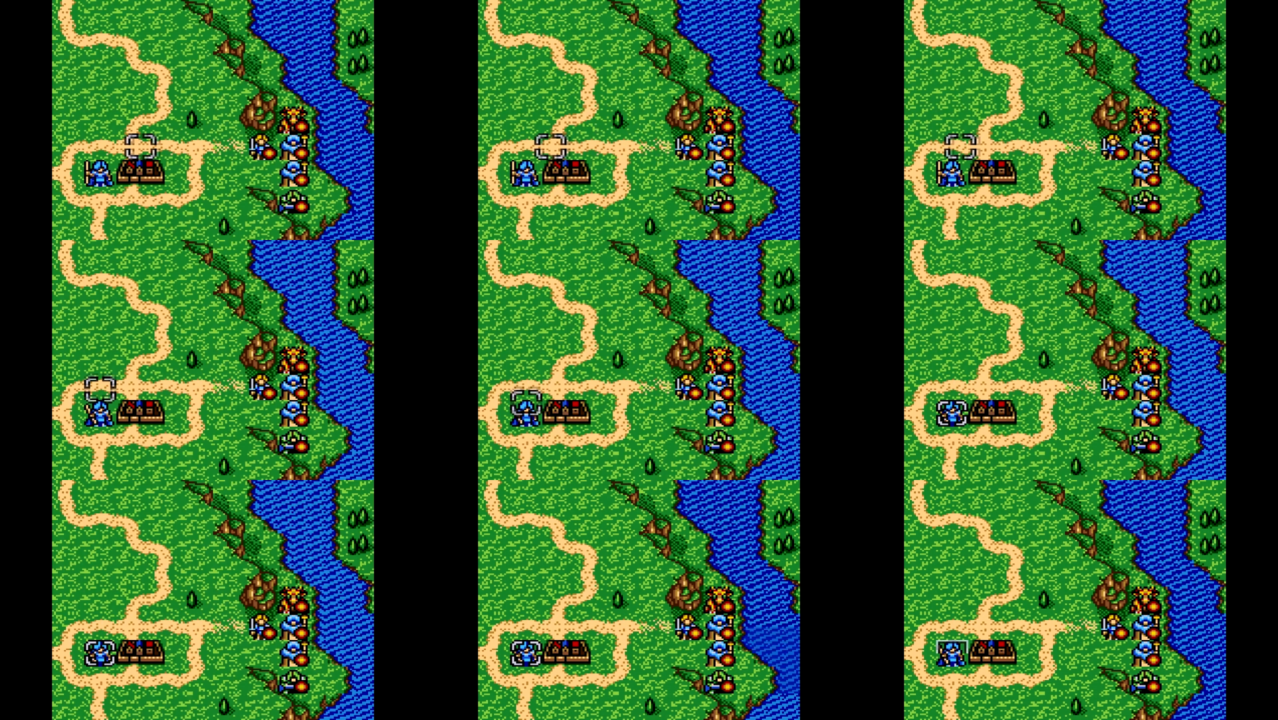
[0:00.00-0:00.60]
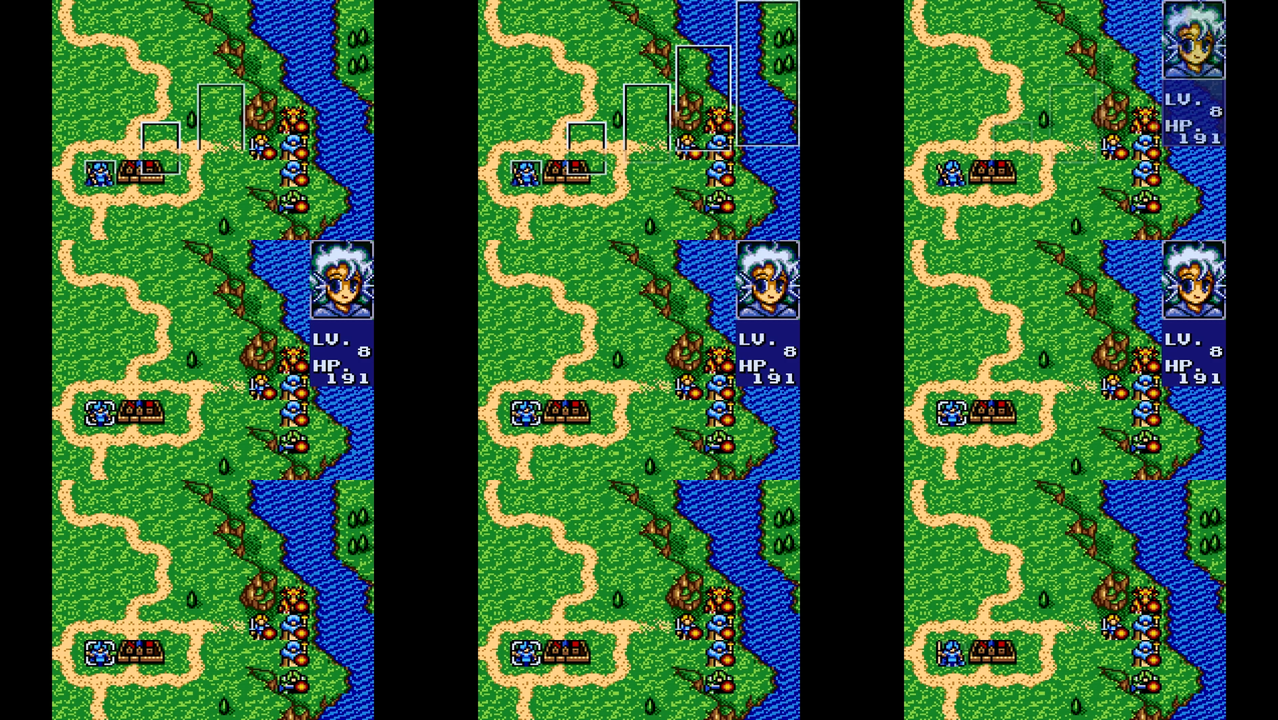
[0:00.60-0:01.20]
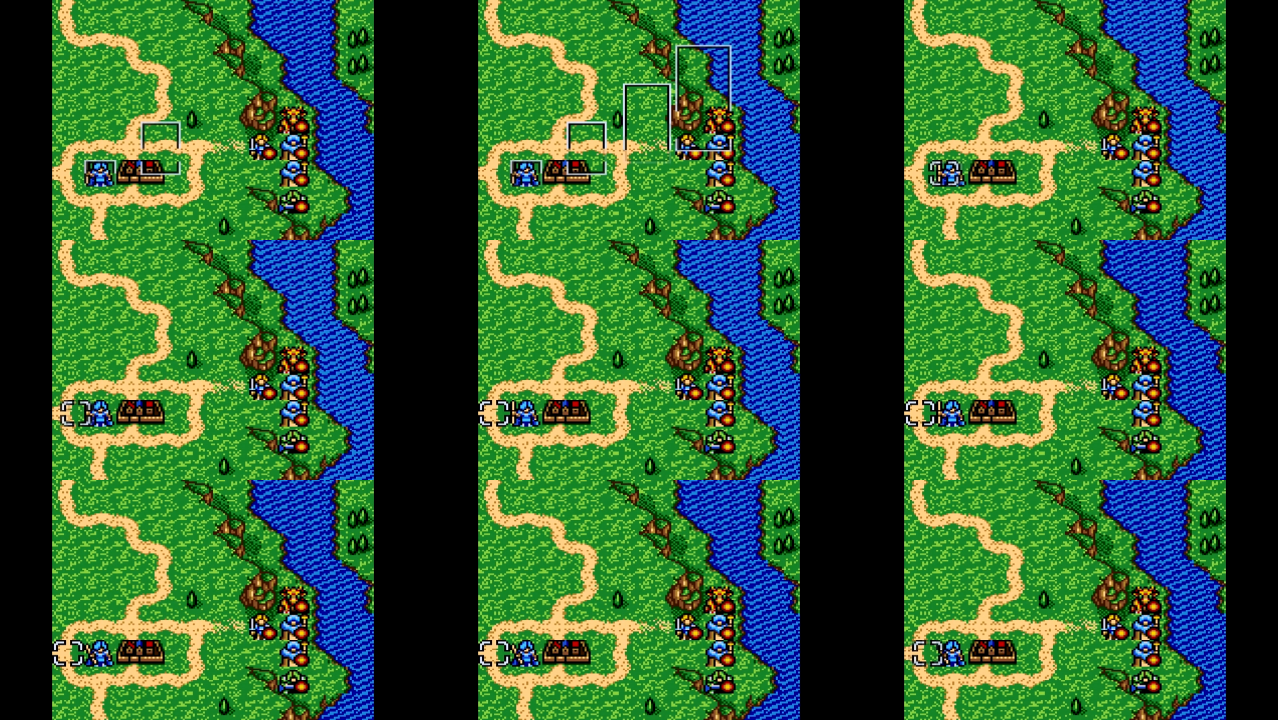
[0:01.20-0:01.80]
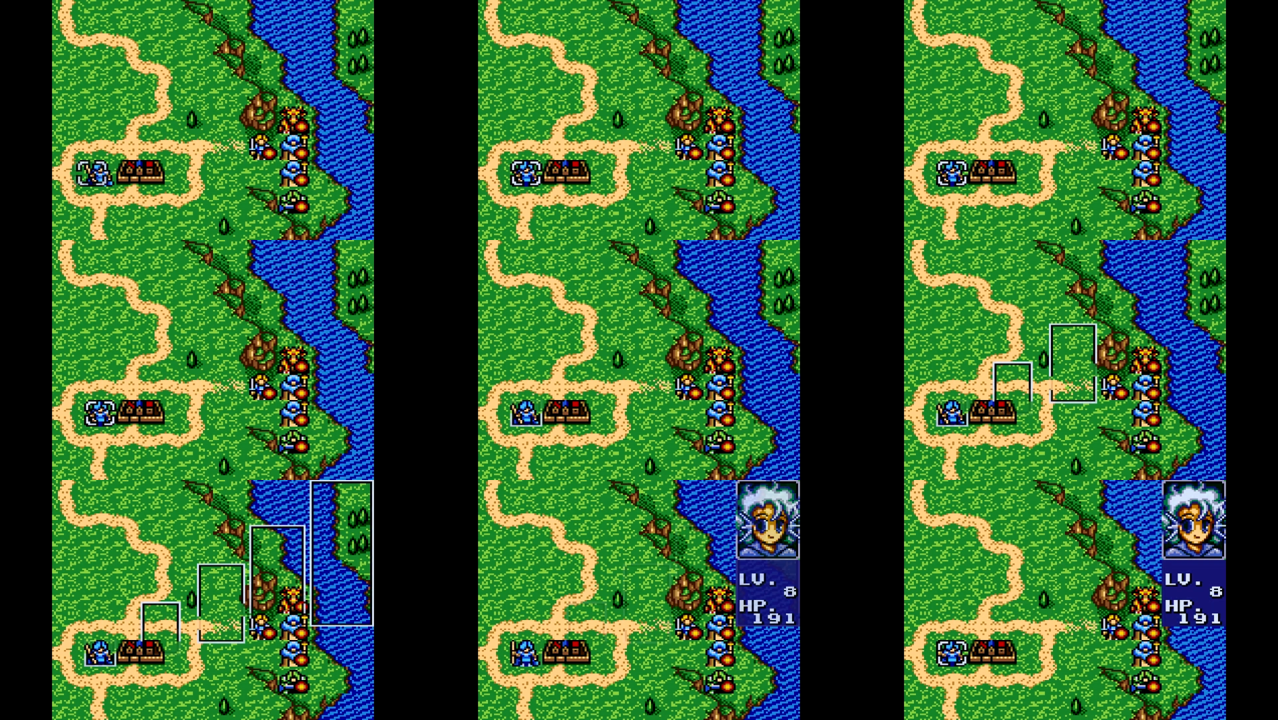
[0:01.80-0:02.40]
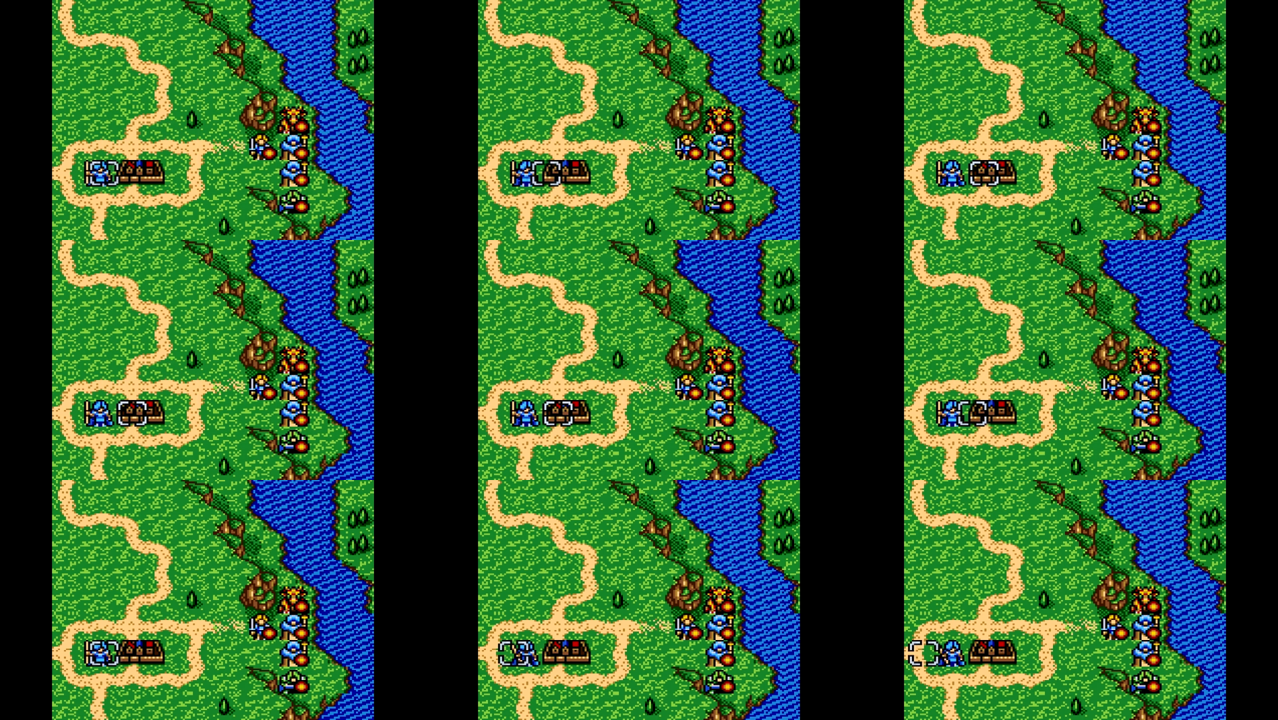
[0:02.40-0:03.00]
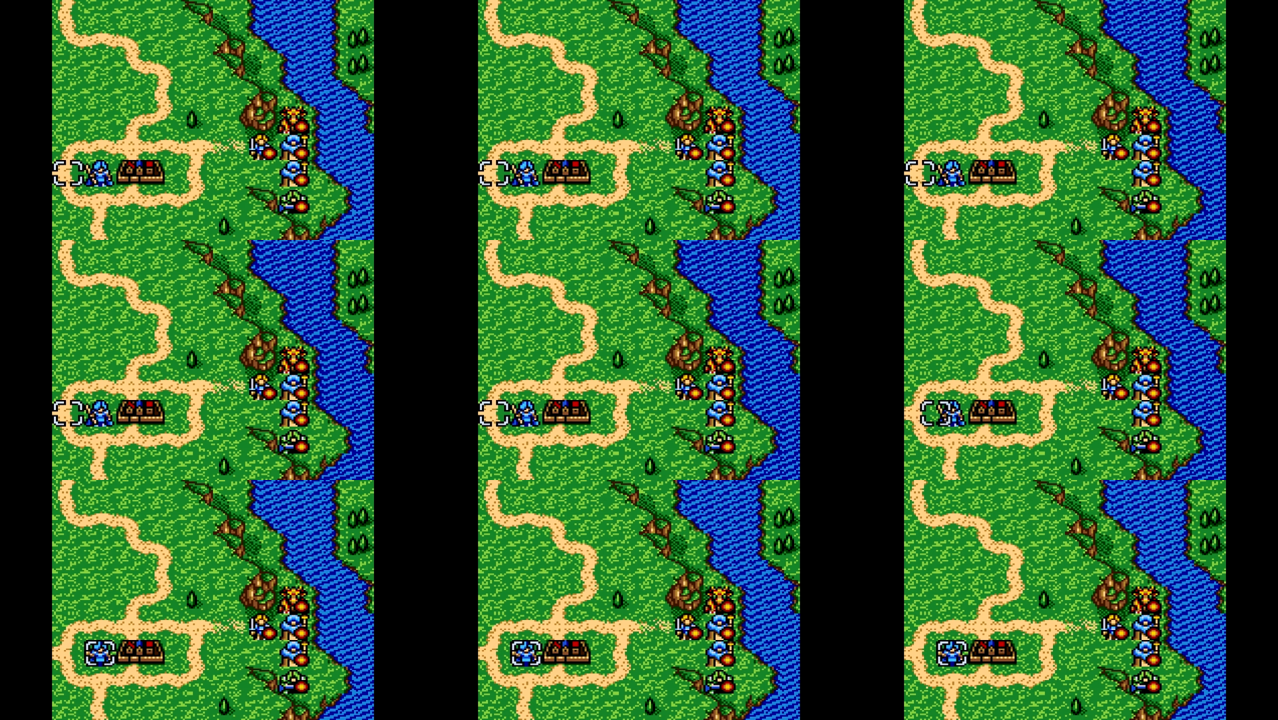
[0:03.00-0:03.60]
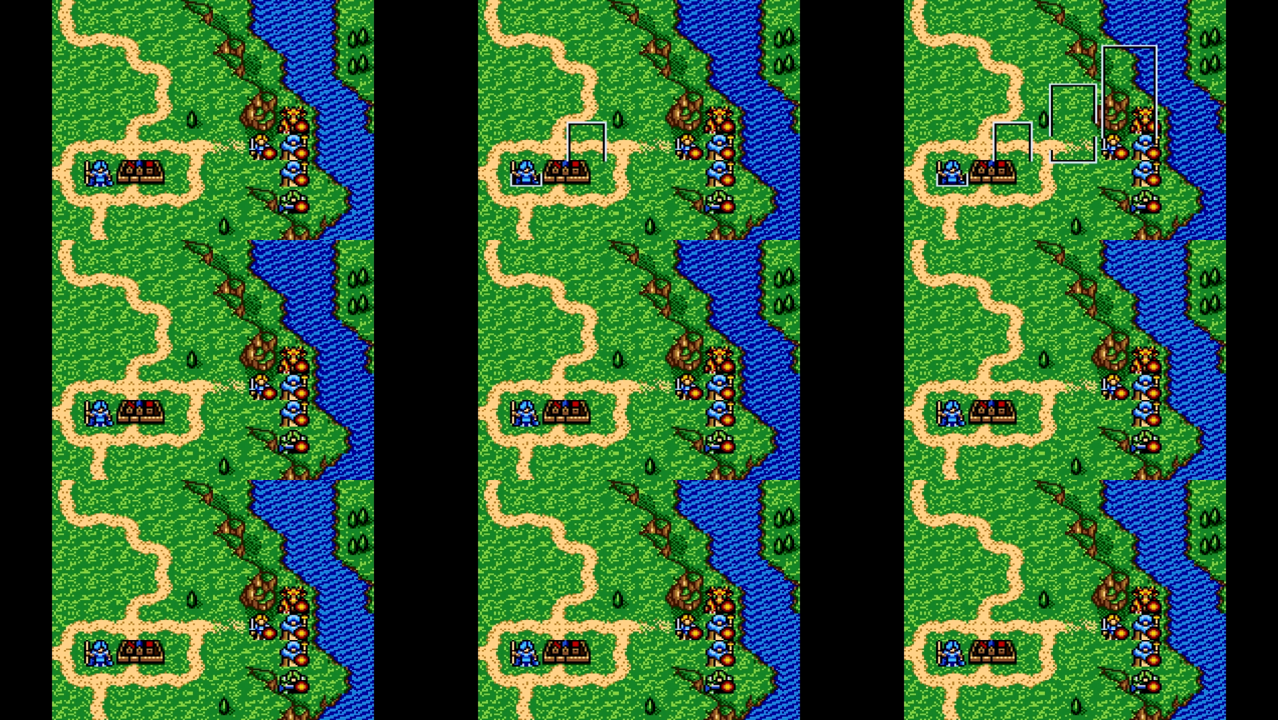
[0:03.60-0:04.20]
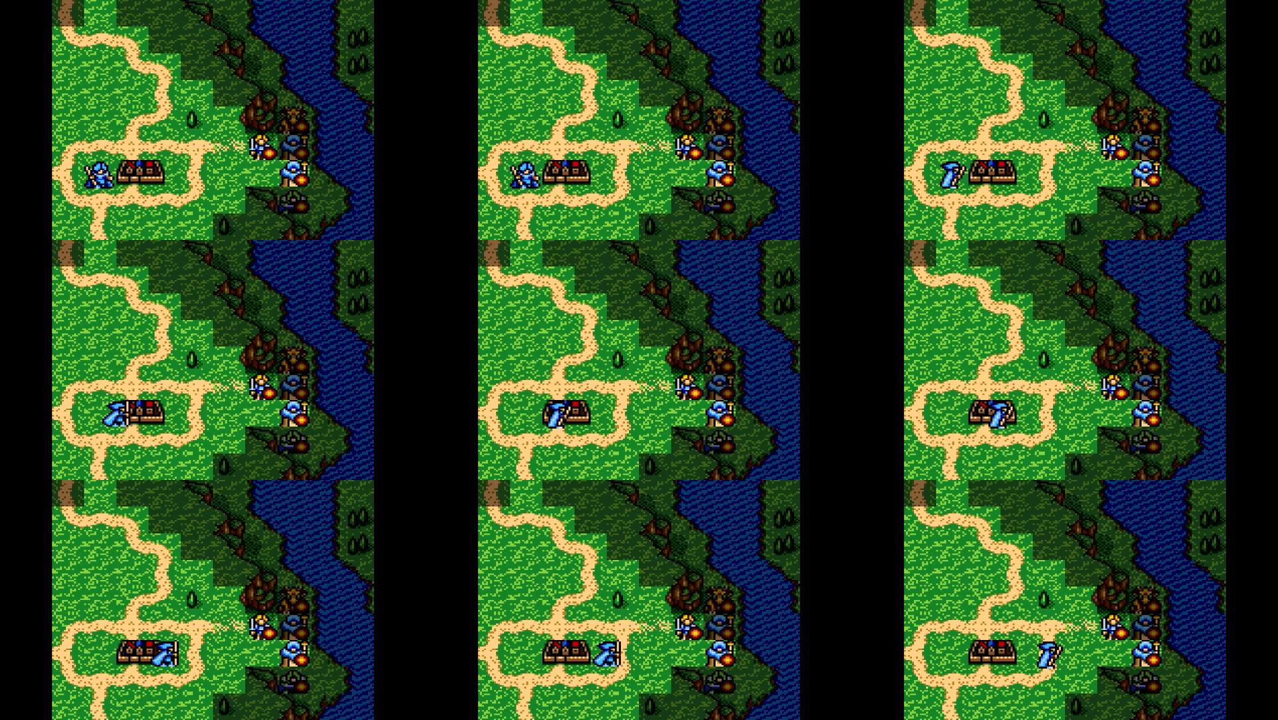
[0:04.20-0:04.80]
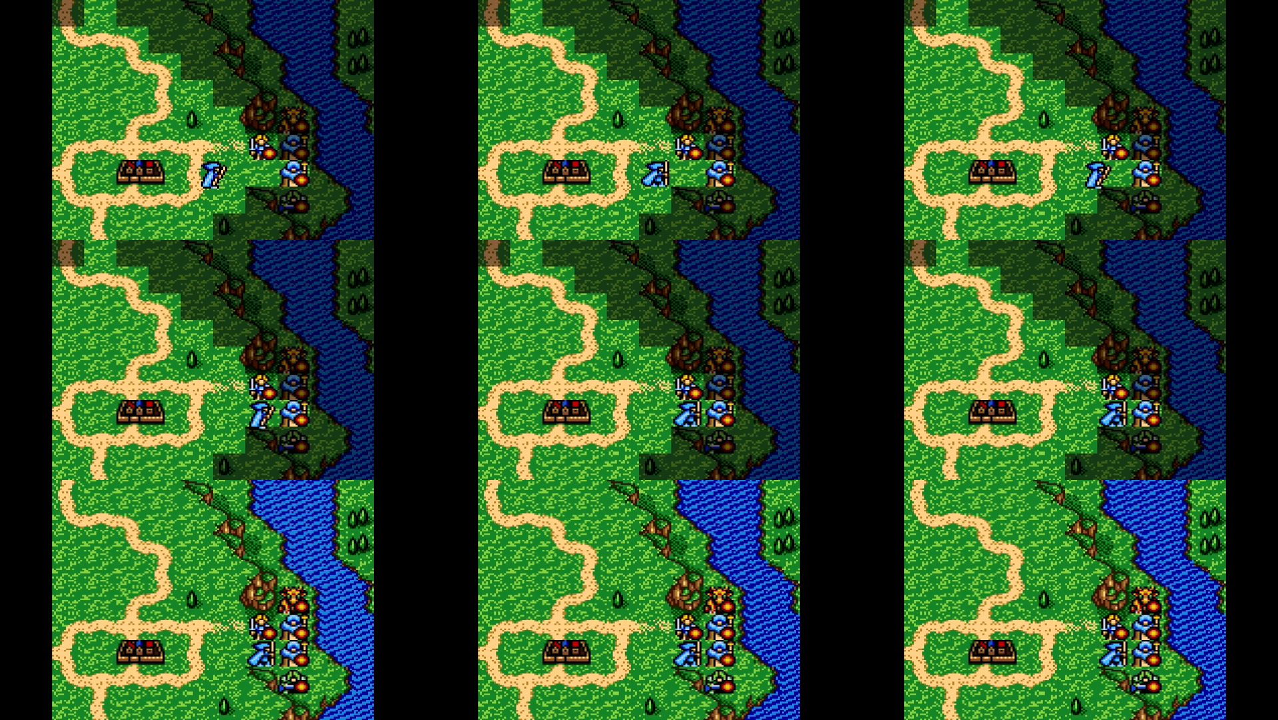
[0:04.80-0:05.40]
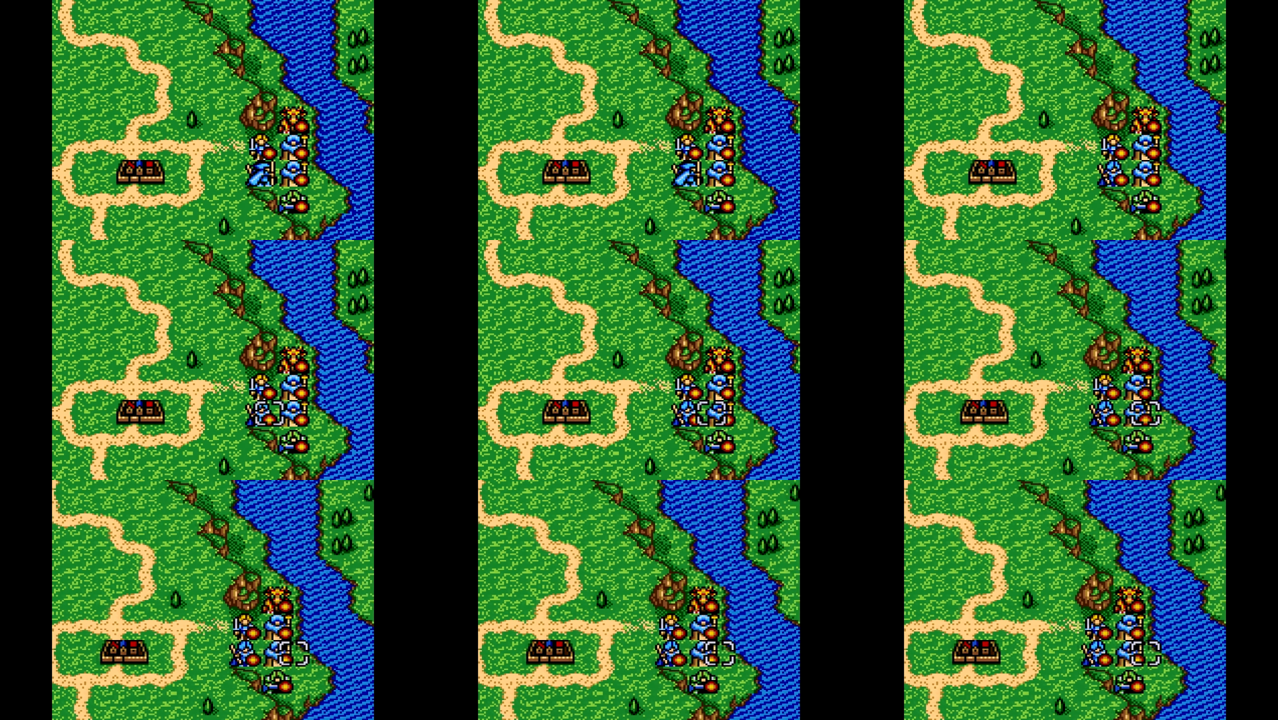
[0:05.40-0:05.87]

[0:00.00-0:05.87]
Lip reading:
(no speaker visible)